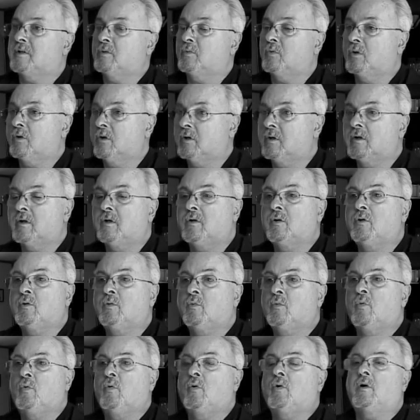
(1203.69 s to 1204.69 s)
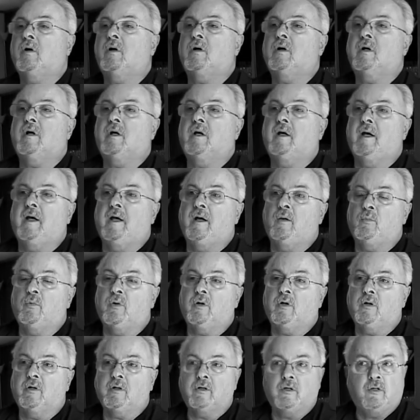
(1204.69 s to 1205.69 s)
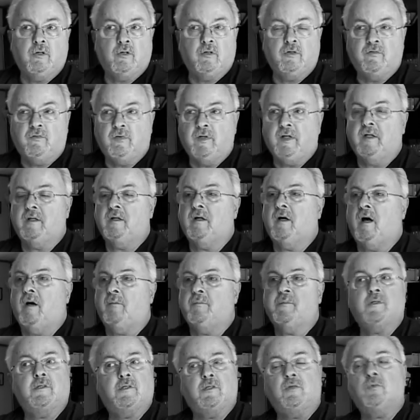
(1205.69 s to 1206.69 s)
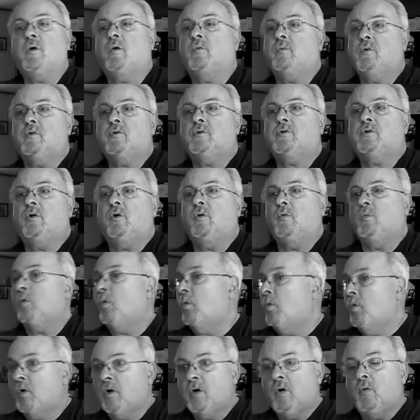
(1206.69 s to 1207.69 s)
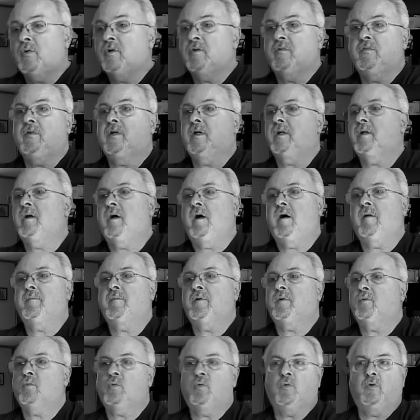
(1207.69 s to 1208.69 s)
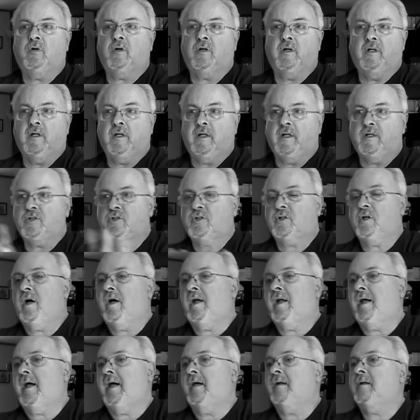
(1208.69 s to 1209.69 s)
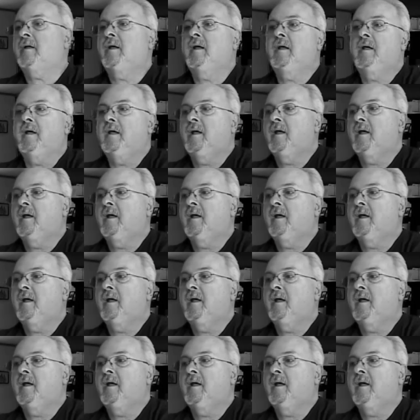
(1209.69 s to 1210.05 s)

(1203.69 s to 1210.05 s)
See, we're going to go to war, and we're going to go to Vietnam. This is what we were told. We're all going to Vietnam. We're mm -hmm. all going to get shot at.